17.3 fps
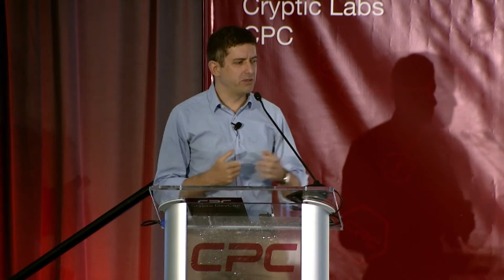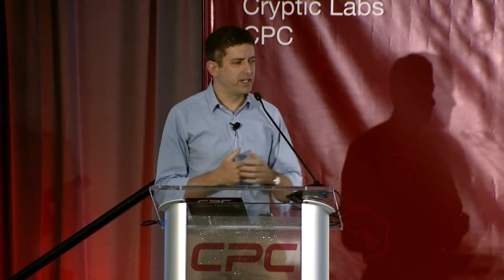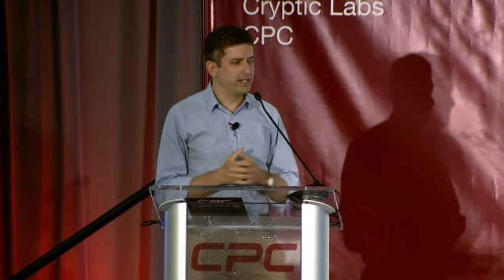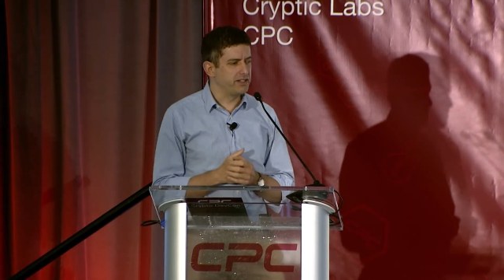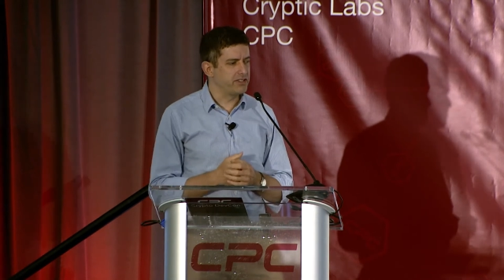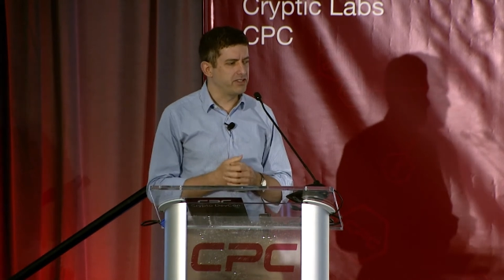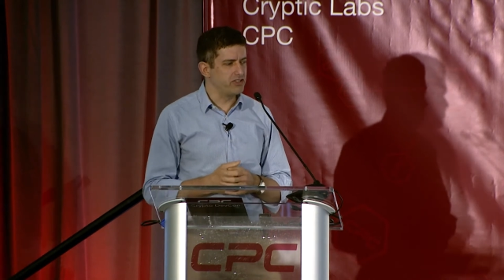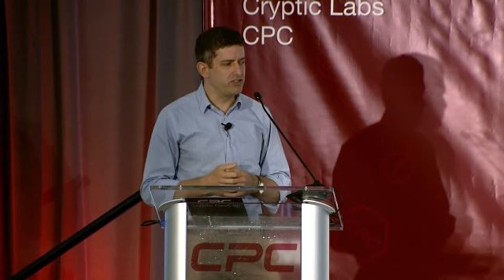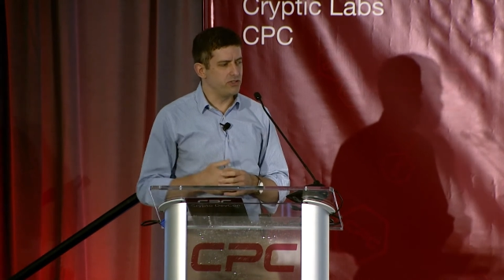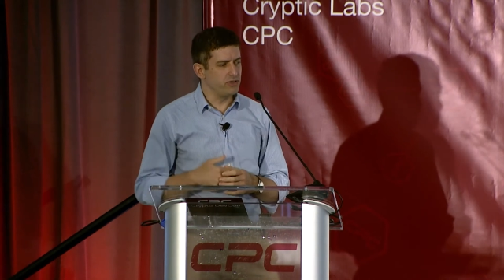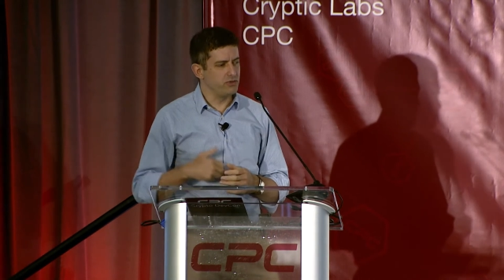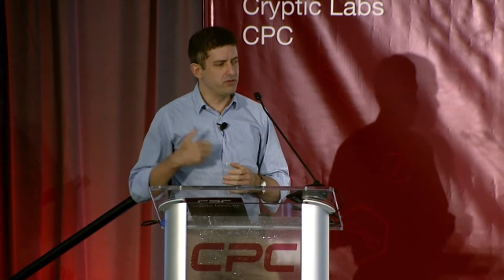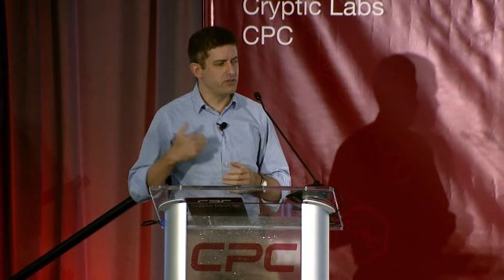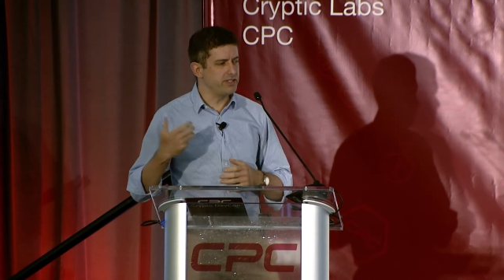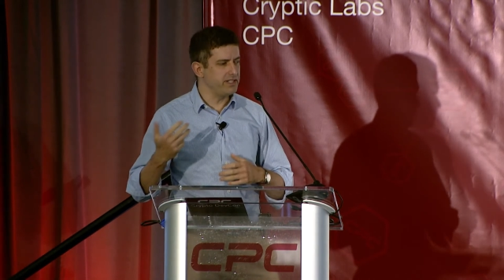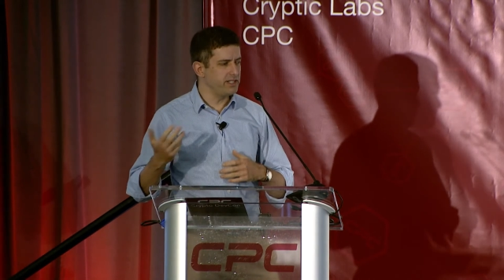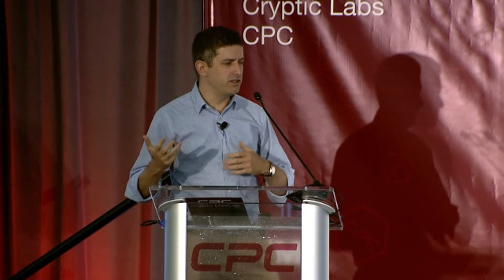Why not just
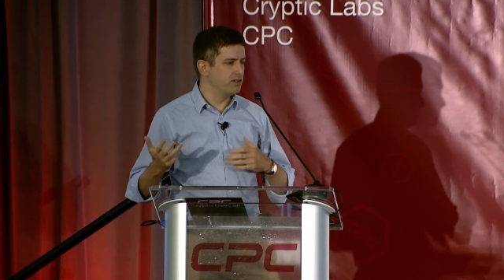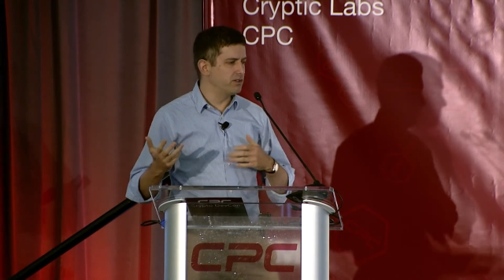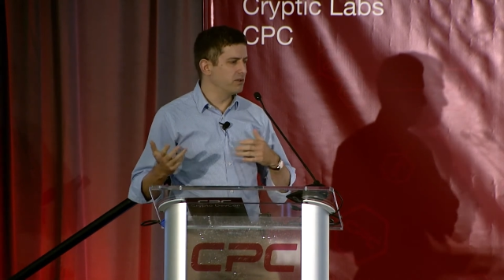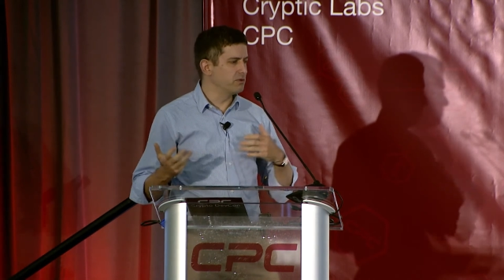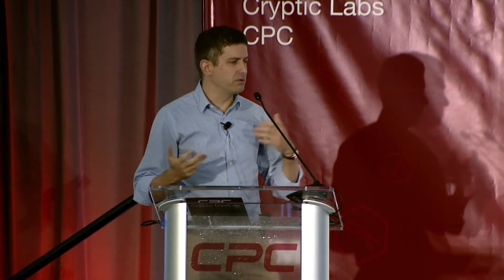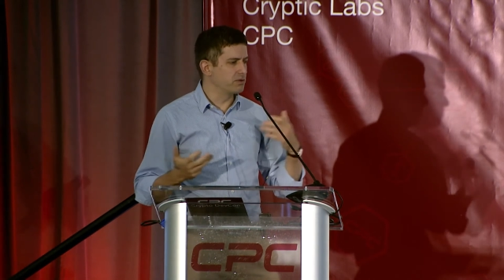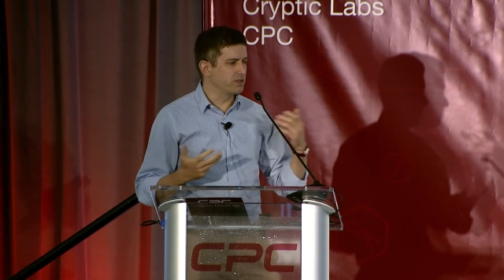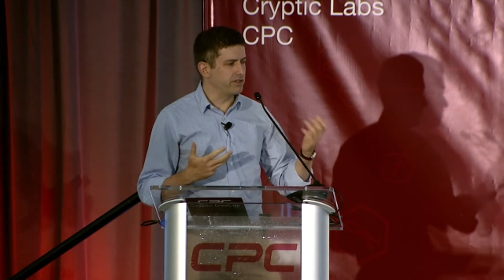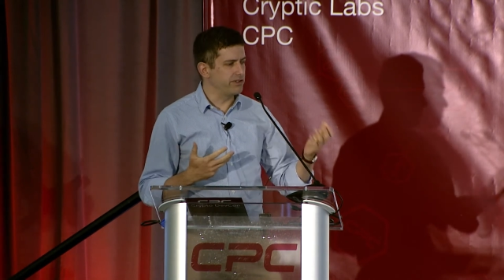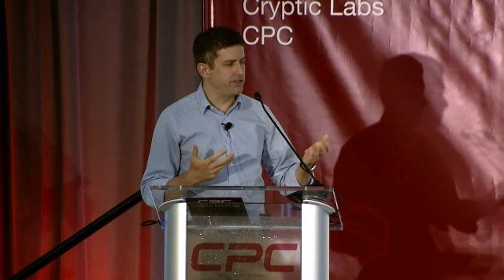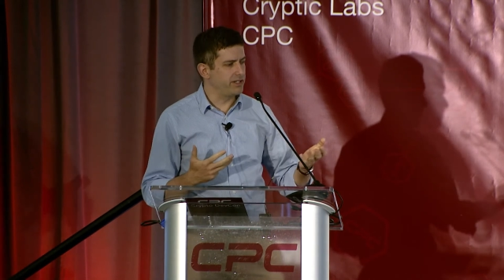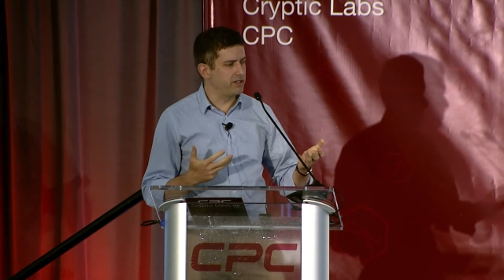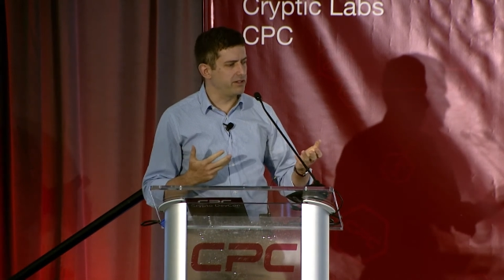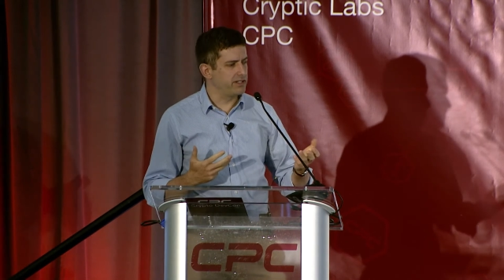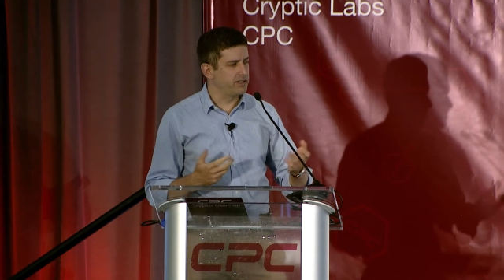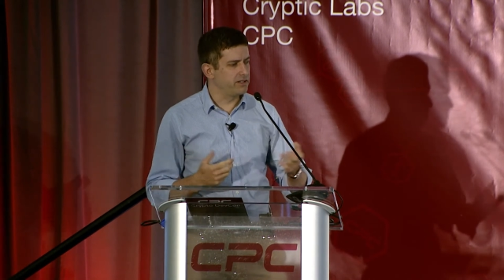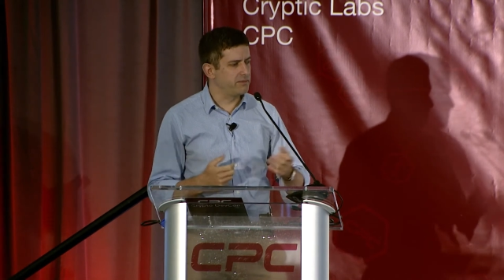use Neo or
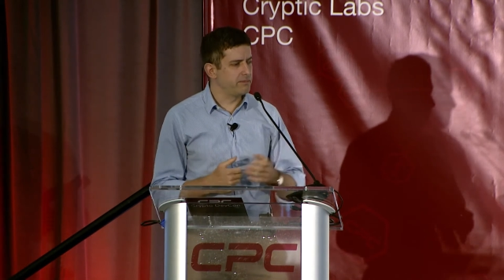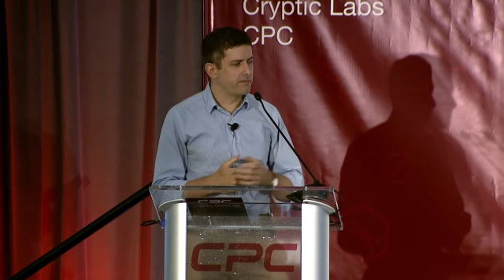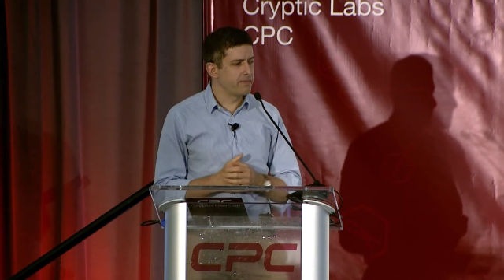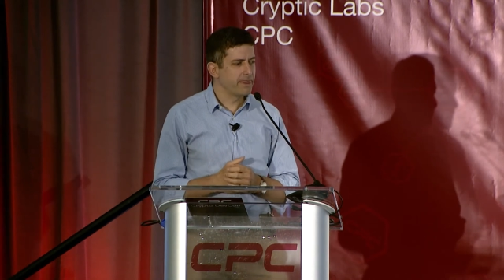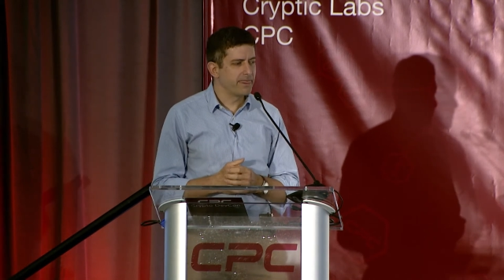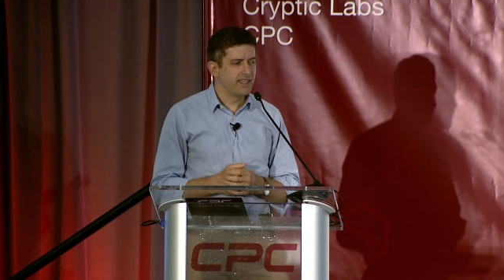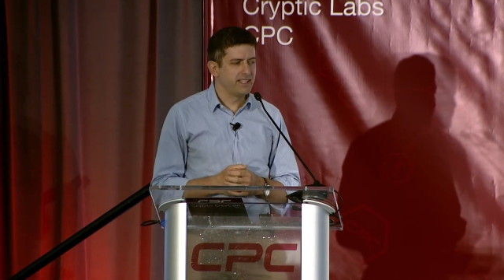Ethereum?